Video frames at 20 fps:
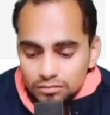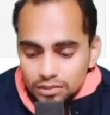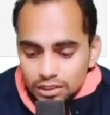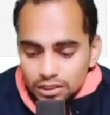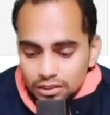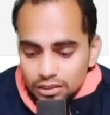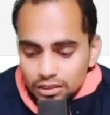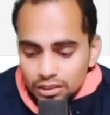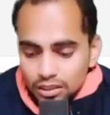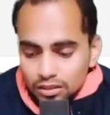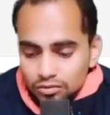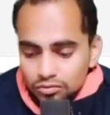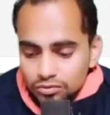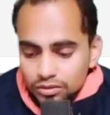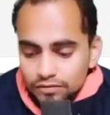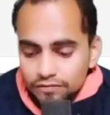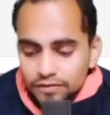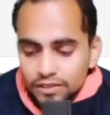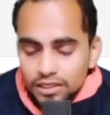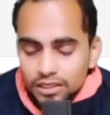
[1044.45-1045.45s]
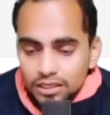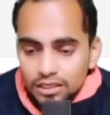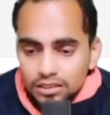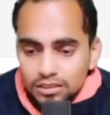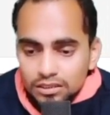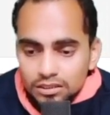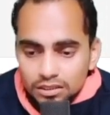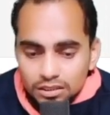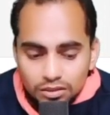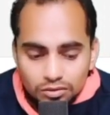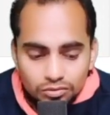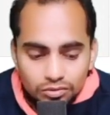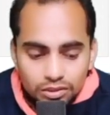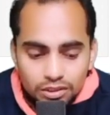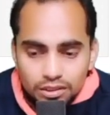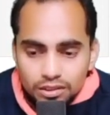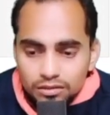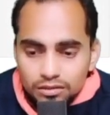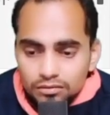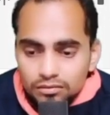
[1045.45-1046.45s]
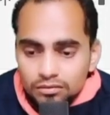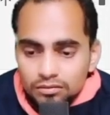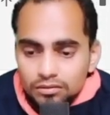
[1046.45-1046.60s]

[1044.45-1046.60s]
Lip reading: And now if I execute it,